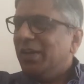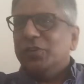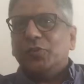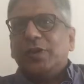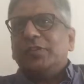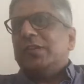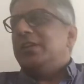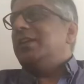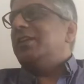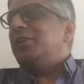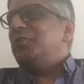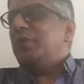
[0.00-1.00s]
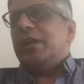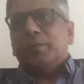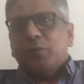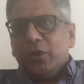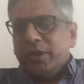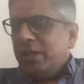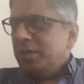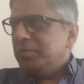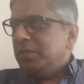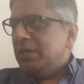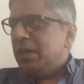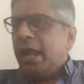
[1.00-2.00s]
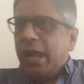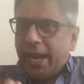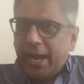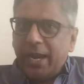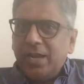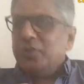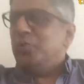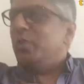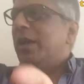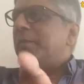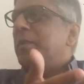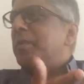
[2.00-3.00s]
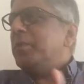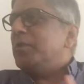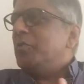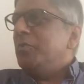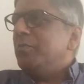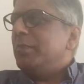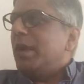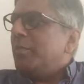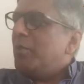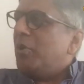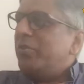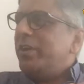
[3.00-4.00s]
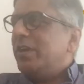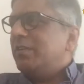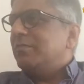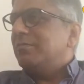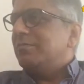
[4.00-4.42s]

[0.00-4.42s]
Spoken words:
So as a leader, you get more engagement and you get people to become more creative.